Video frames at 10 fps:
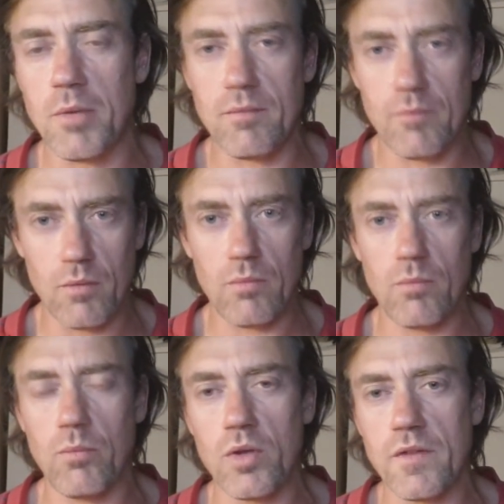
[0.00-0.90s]
But
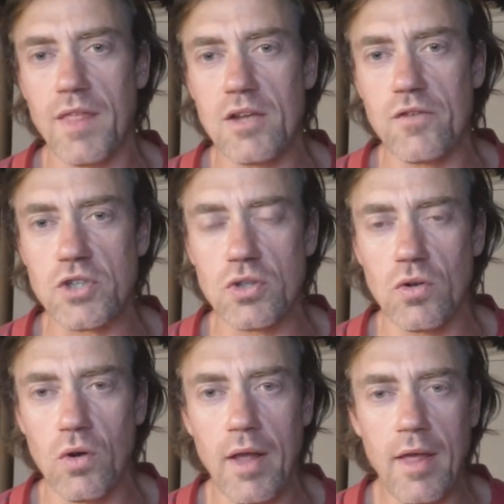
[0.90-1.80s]
one thing's for
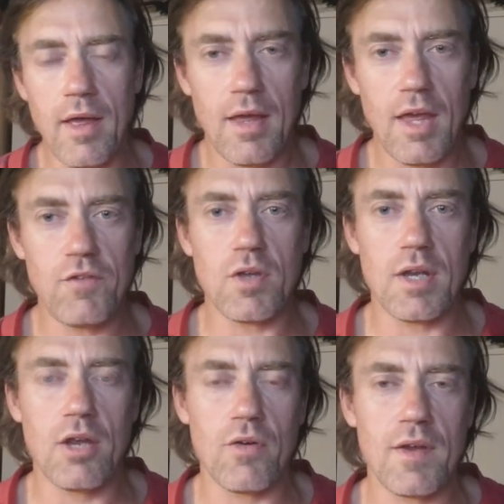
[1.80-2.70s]
sure, if you
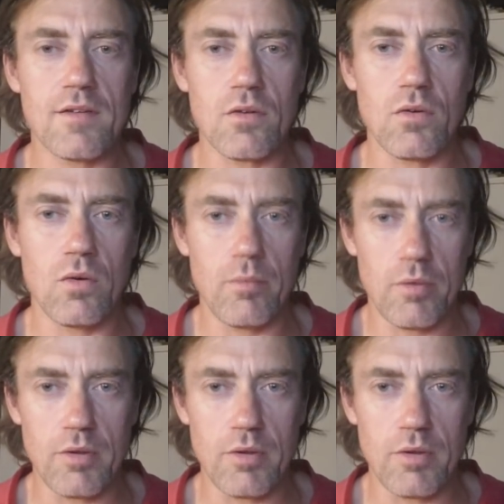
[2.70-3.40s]
can increase or